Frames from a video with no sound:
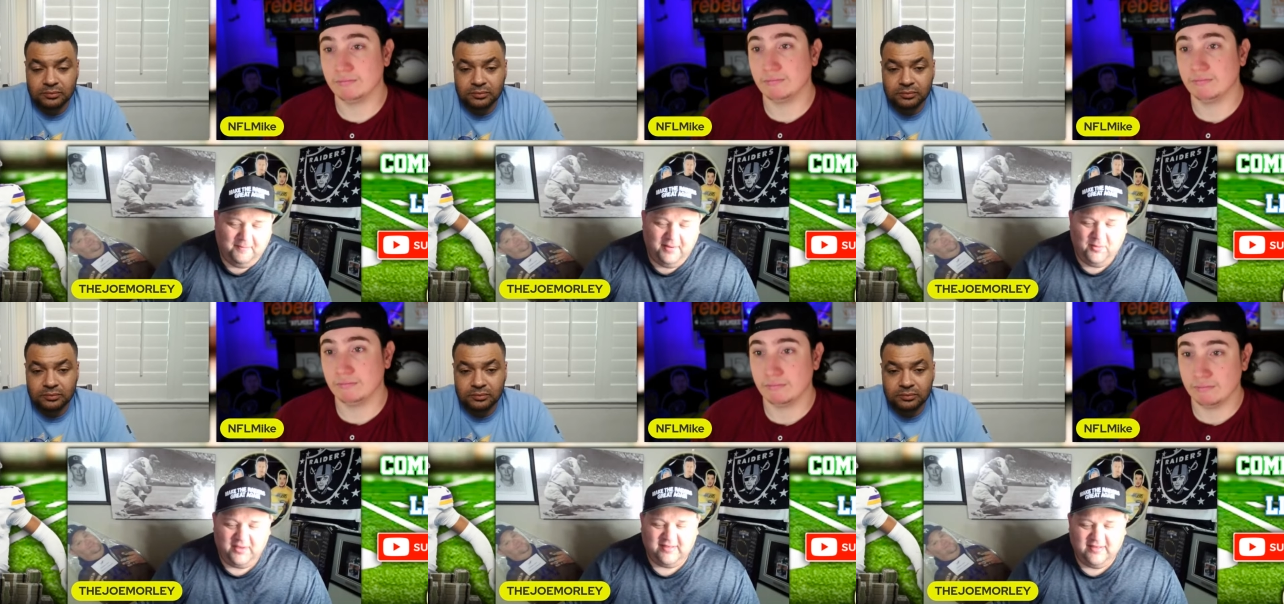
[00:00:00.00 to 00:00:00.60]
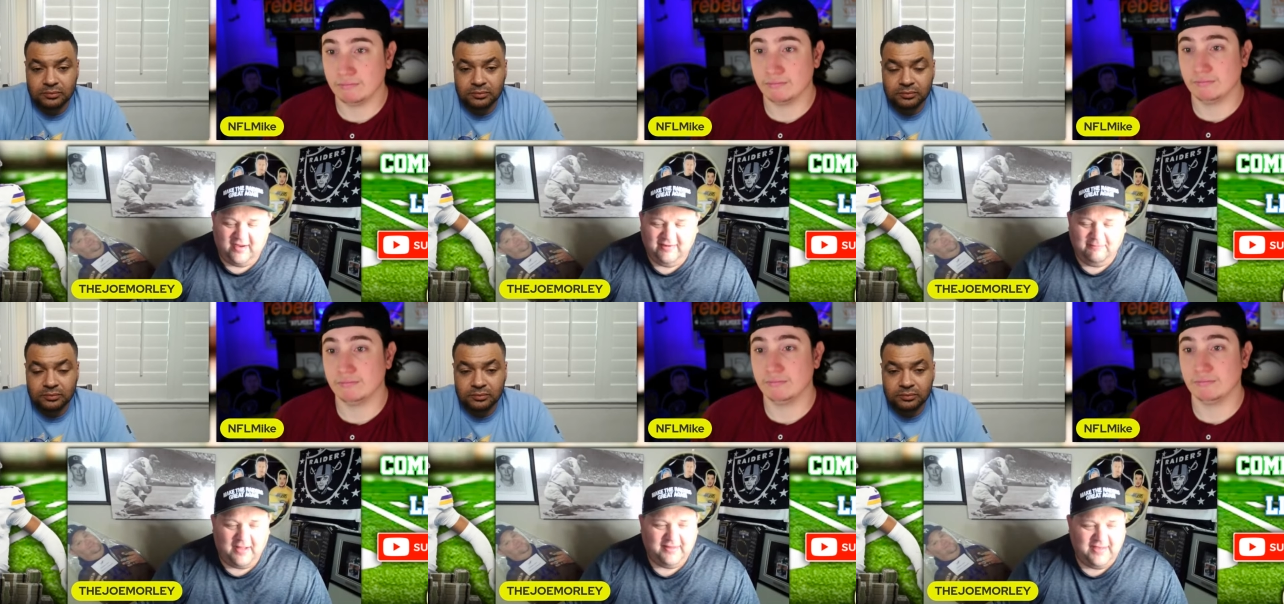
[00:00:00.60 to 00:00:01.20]
Speaker 1: But what sucks
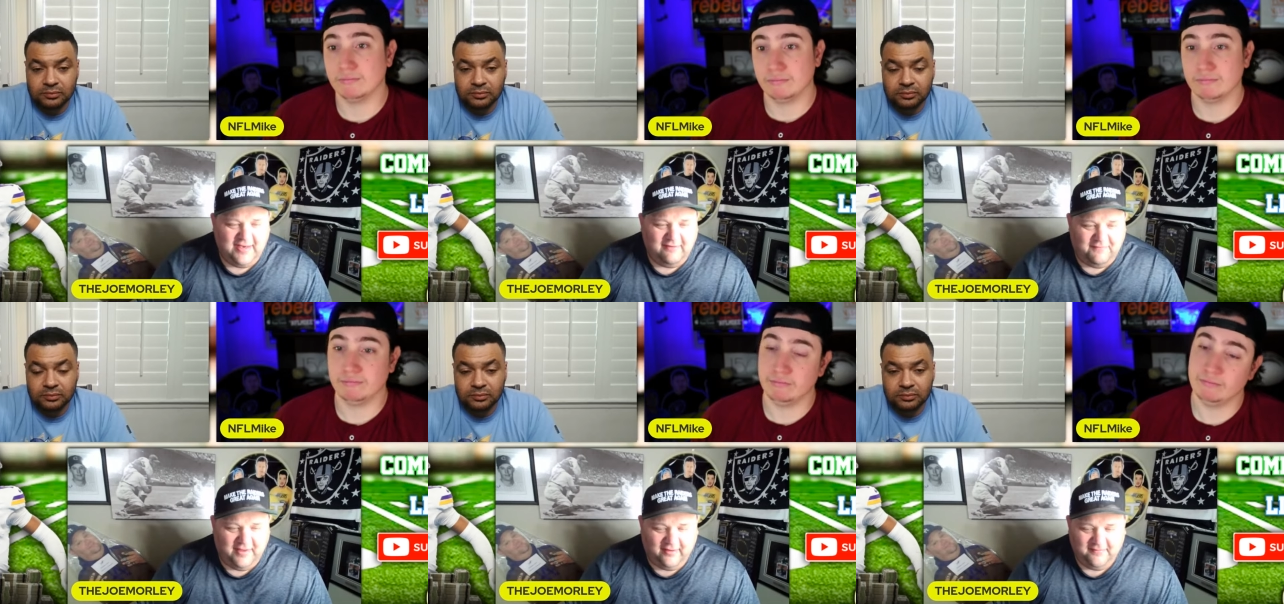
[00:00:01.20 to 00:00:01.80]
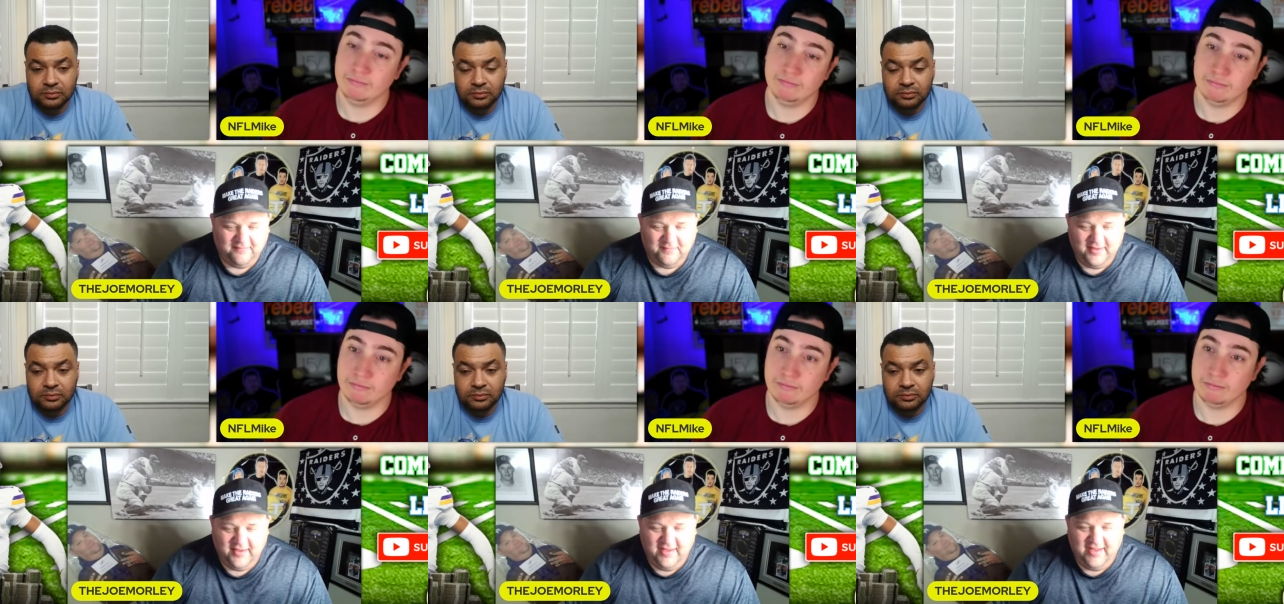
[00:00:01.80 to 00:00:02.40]
about the NFL
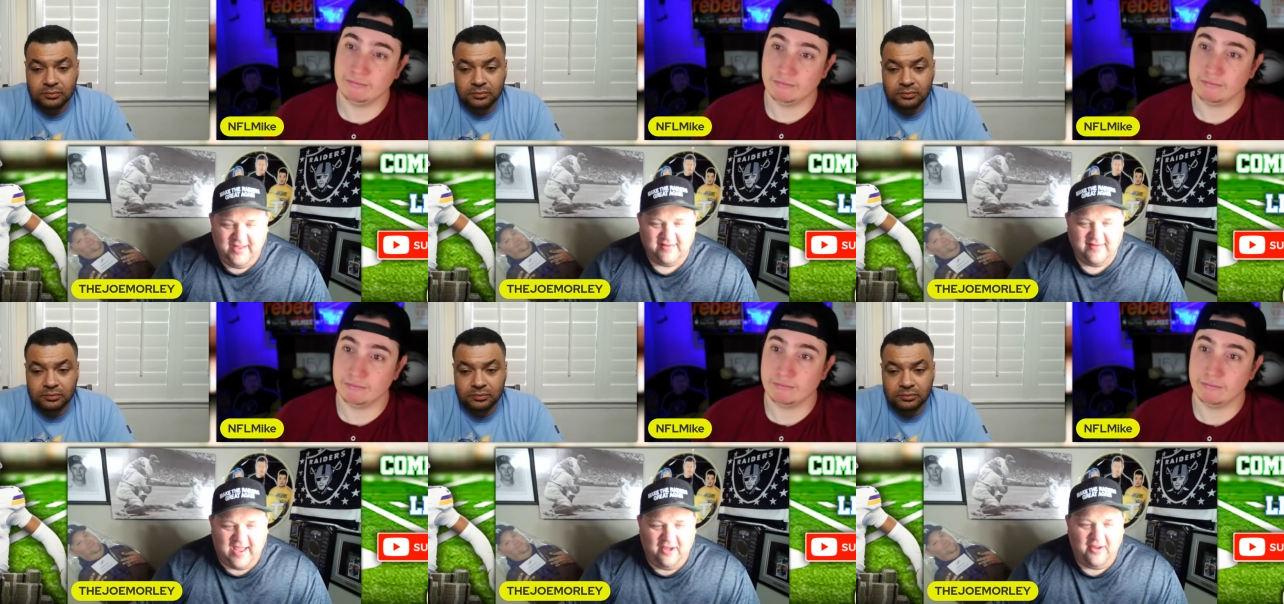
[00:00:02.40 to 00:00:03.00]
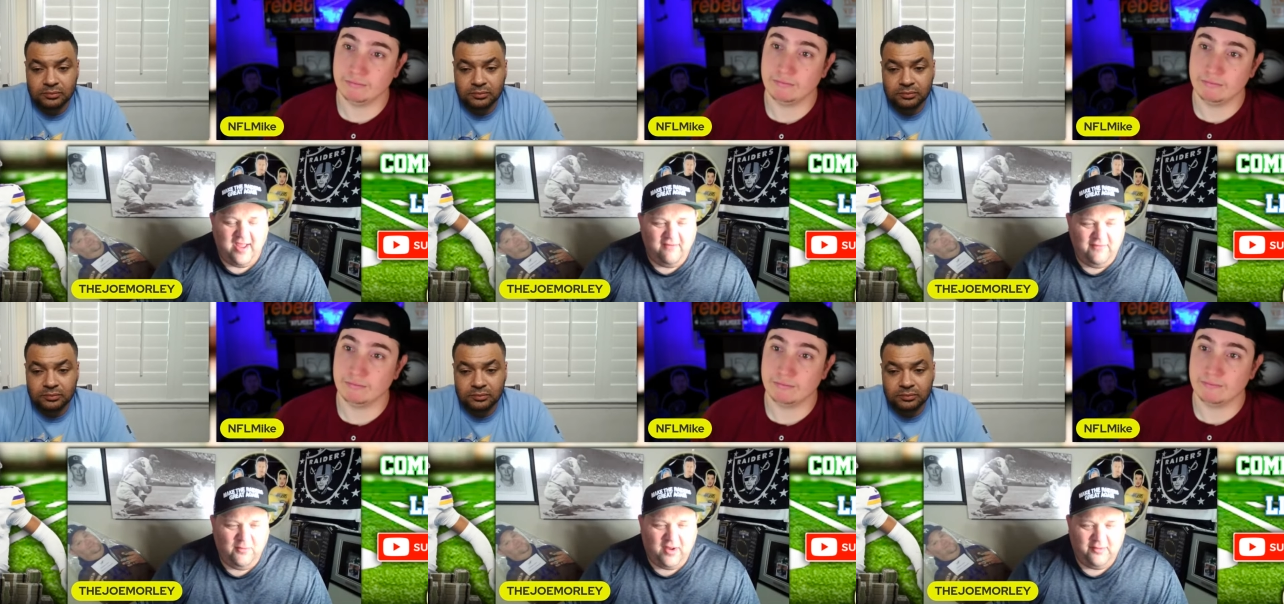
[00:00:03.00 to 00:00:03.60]
is now
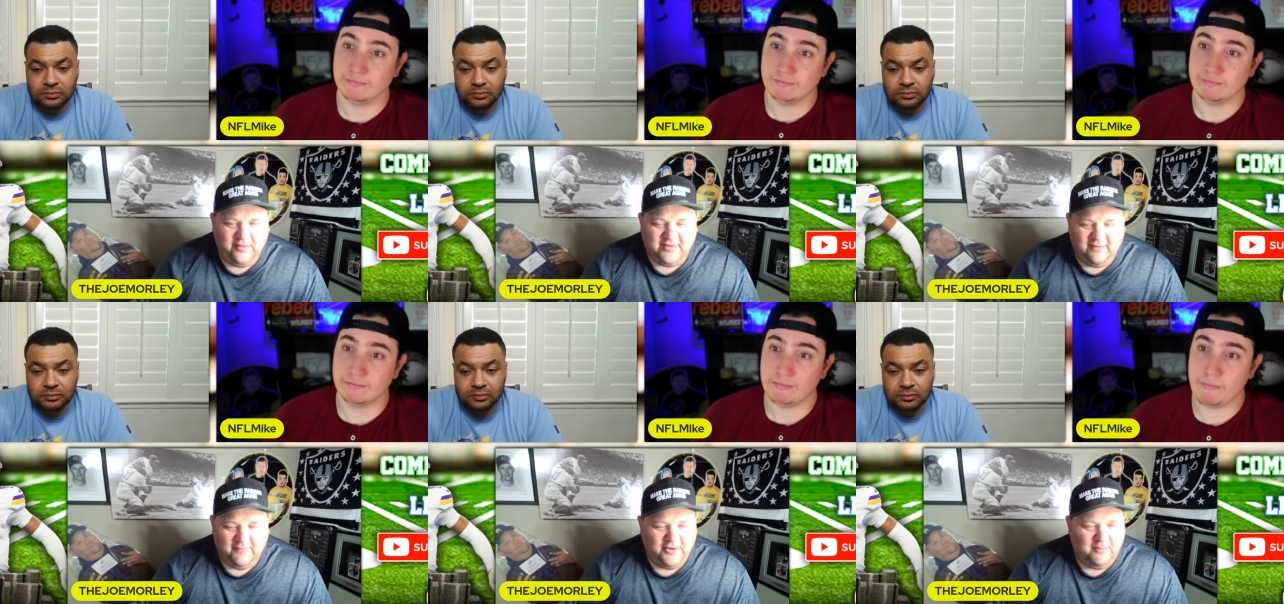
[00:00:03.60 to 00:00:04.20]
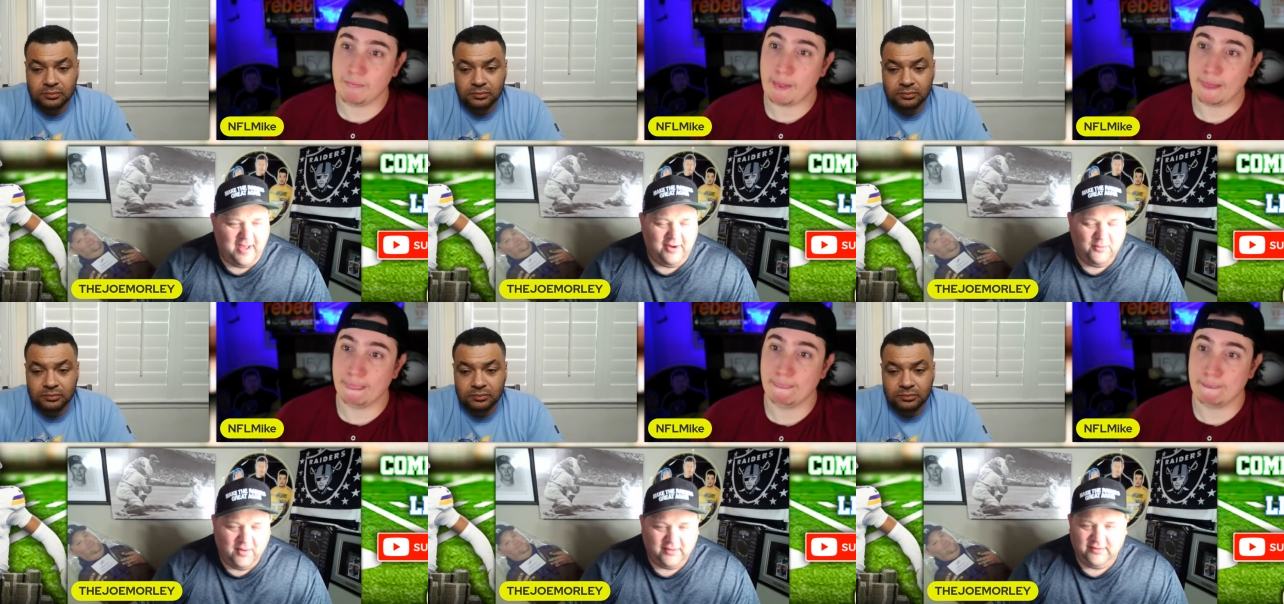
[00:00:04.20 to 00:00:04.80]
every wide receiver, no
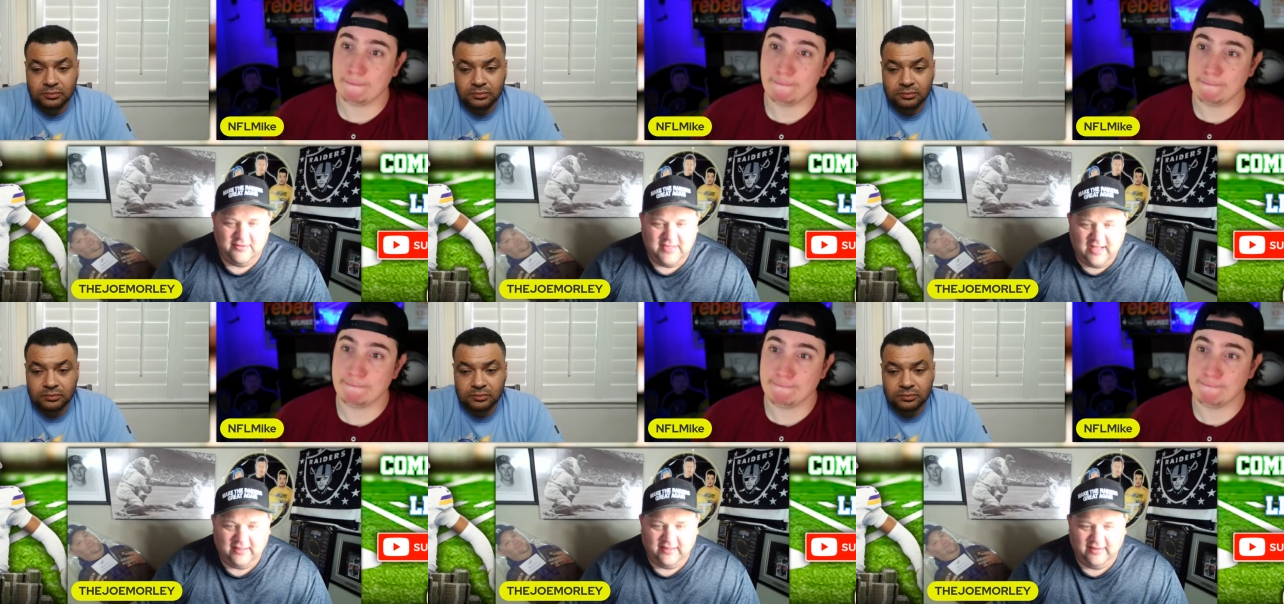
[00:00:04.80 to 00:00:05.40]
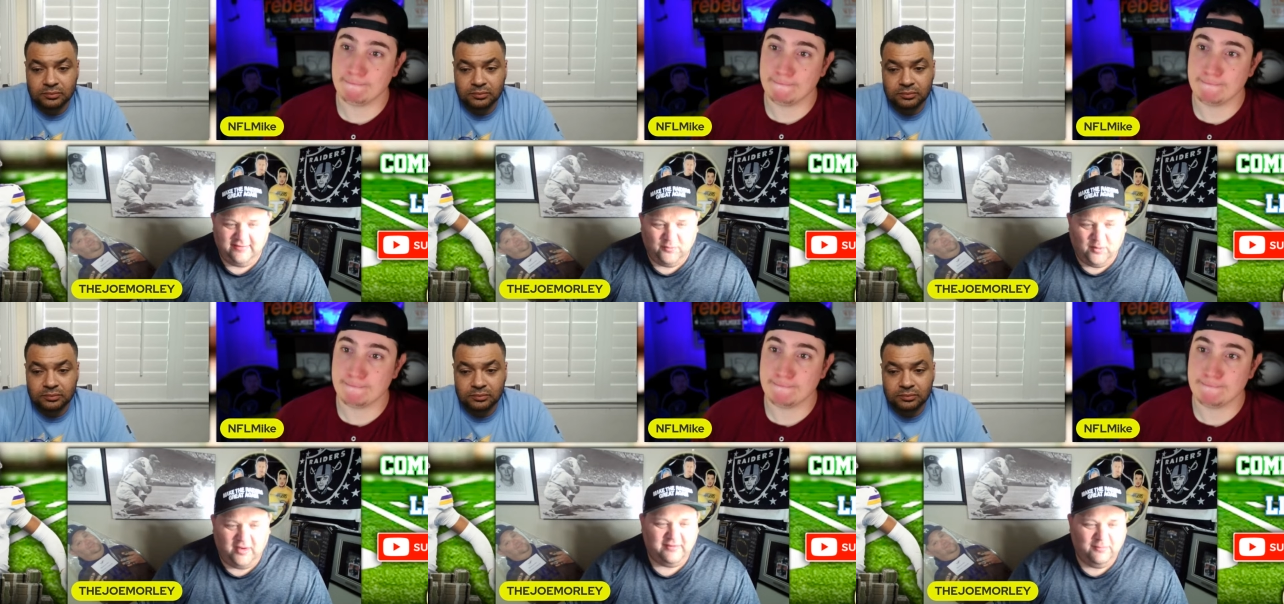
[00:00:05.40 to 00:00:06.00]
matter what their talent is,
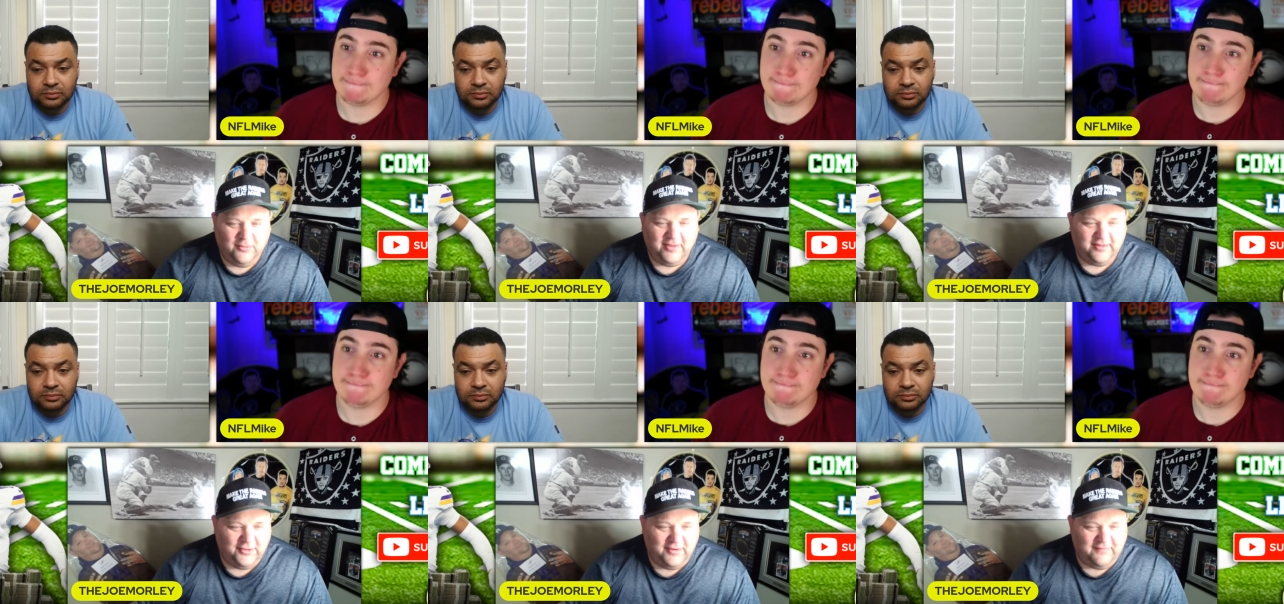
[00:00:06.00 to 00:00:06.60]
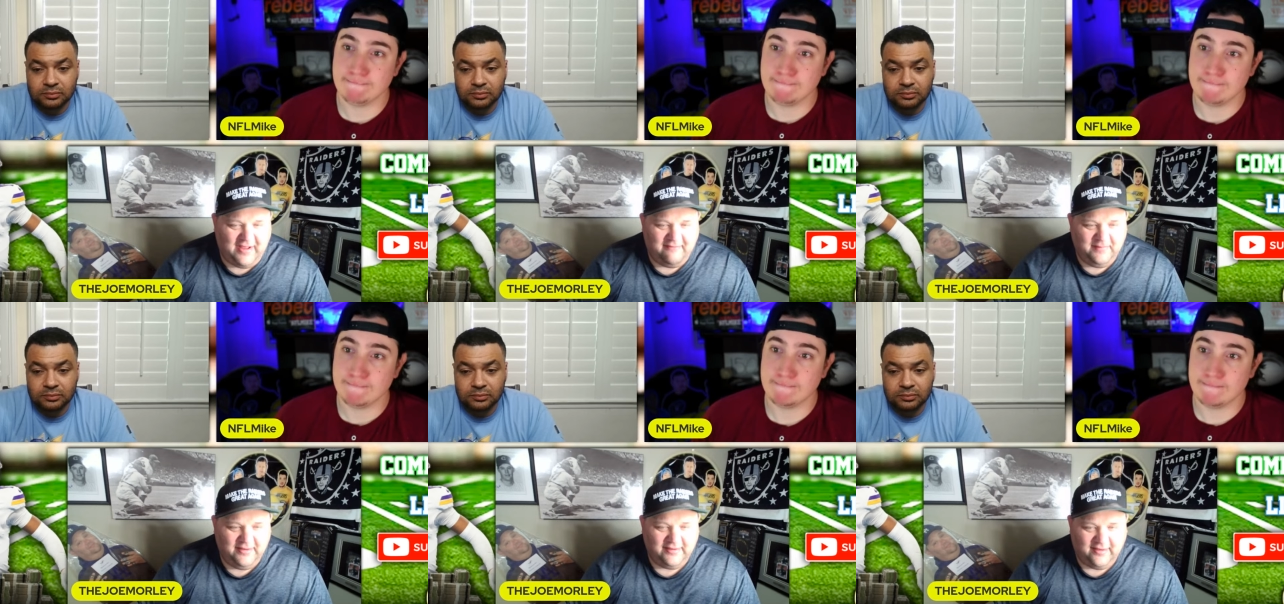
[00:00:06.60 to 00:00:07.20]
wants more than
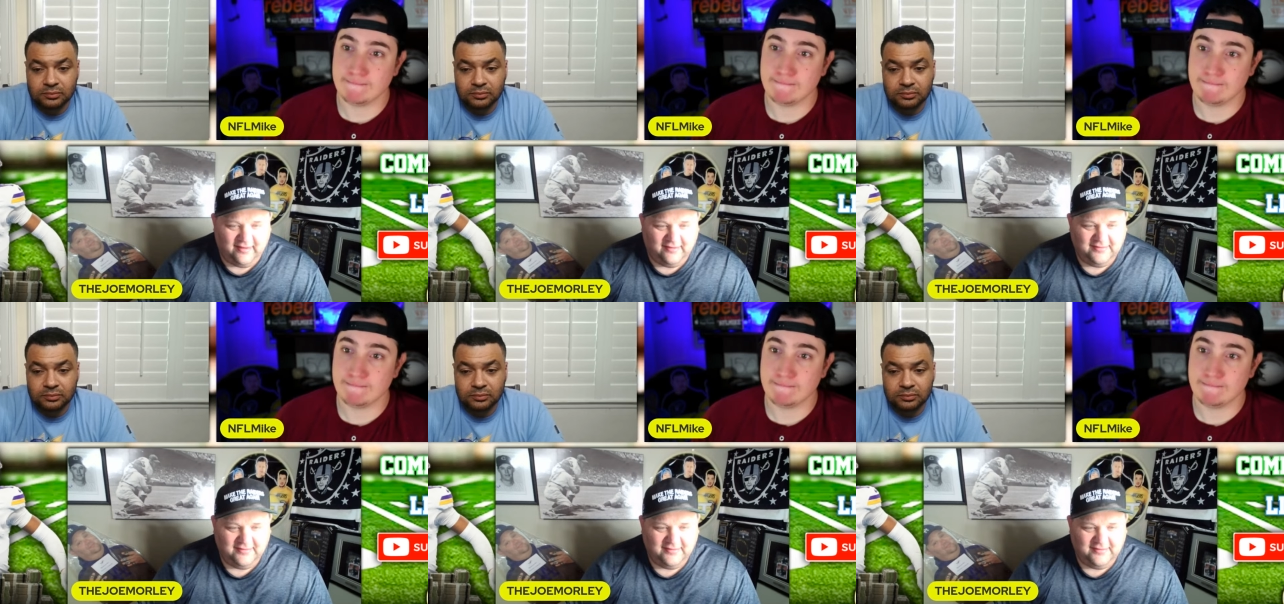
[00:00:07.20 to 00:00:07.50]
$35 million.